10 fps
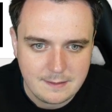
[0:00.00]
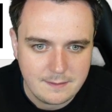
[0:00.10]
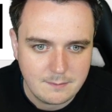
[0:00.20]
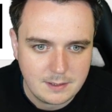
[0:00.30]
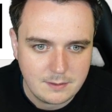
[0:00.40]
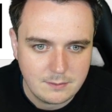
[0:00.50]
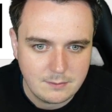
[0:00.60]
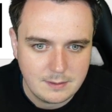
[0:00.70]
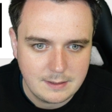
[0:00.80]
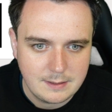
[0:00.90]
There we
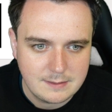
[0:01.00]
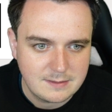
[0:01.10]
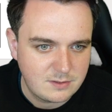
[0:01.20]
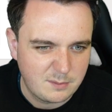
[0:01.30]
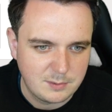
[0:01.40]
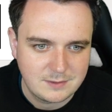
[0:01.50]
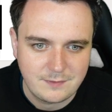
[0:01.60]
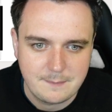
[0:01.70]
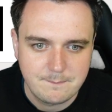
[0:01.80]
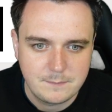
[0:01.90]
go. And the top looks
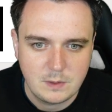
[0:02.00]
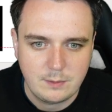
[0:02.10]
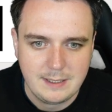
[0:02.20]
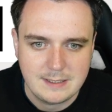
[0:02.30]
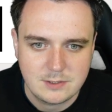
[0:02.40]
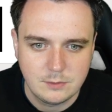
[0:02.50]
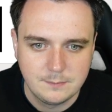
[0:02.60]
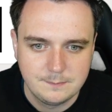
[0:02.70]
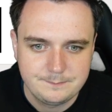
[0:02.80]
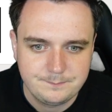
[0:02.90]
fine. Okay, so
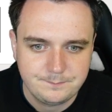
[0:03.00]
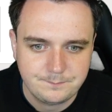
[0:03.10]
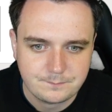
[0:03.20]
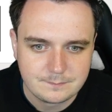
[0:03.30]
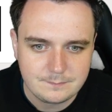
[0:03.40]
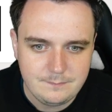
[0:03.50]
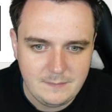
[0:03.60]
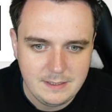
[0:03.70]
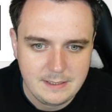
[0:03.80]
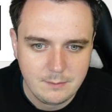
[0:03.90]

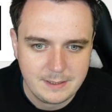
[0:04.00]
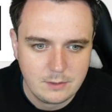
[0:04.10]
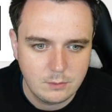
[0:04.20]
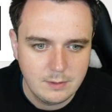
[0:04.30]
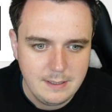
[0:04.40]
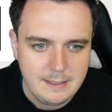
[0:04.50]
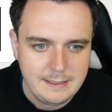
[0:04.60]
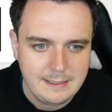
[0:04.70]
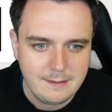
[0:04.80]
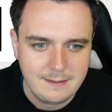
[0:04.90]
here we go.
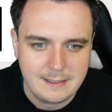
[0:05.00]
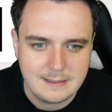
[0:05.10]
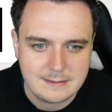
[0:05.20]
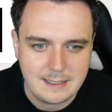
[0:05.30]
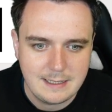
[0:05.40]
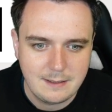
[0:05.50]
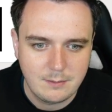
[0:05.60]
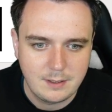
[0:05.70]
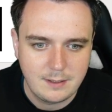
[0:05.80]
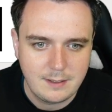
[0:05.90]
Here is
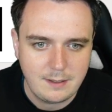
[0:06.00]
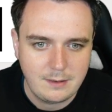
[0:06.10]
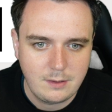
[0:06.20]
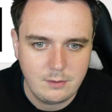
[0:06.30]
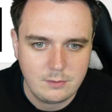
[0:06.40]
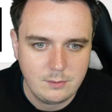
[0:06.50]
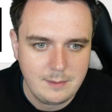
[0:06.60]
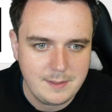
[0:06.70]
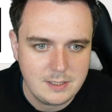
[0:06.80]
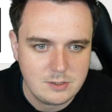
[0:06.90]
our logo
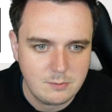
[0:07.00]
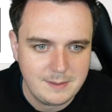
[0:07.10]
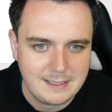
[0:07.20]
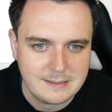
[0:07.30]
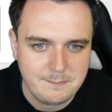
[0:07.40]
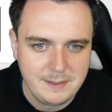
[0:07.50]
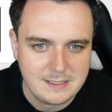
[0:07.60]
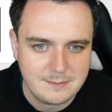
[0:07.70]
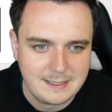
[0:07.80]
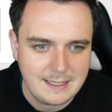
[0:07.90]
image. We'll make it as big
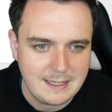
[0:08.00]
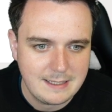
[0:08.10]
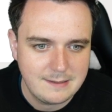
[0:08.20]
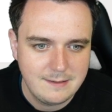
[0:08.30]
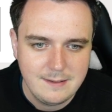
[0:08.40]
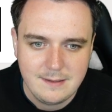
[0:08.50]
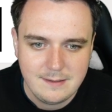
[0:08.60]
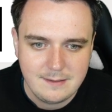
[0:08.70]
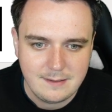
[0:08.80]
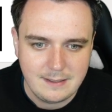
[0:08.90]
as we can.
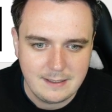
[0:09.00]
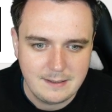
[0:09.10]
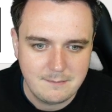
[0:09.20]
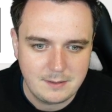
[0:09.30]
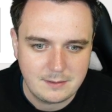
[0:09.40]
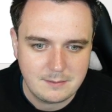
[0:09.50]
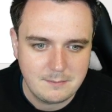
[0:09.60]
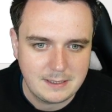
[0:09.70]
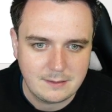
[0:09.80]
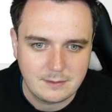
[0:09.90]

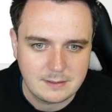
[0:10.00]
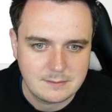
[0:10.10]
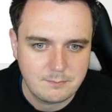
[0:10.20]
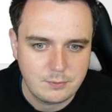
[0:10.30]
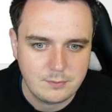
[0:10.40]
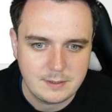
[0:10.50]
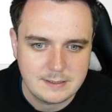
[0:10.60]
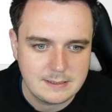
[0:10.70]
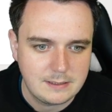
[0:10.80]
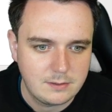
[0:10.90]
Make it look as
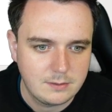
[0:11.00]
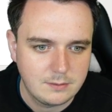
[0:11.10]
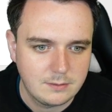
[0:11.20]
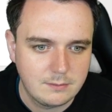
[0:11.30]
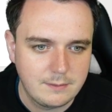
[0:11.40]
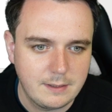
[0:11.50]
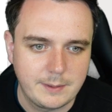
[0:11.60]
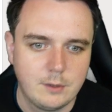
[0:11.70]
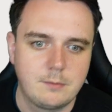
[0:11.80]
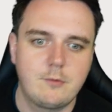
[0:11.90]
pretty cool. There
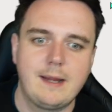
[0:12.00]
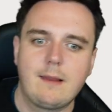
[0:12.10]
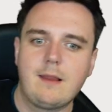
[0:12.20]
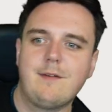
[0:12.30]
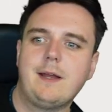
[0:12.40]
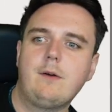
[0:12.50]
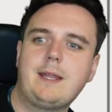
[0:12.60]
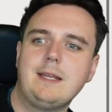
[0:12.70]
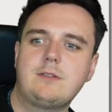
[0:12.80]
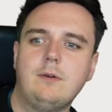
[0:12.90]
we go. Great. Love it.
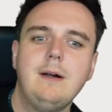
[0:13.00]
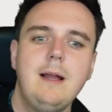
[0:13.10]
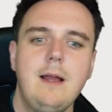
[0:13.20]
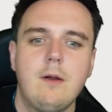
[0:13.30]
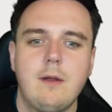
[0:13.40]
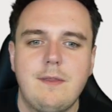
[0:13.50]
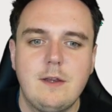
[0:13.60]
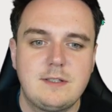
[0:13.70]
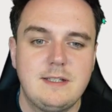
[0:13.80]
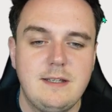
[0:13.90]
Okay, so
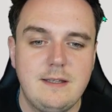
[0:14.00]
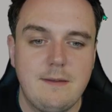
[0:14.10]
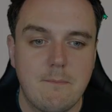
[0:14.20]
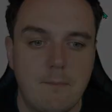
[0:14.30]
there's the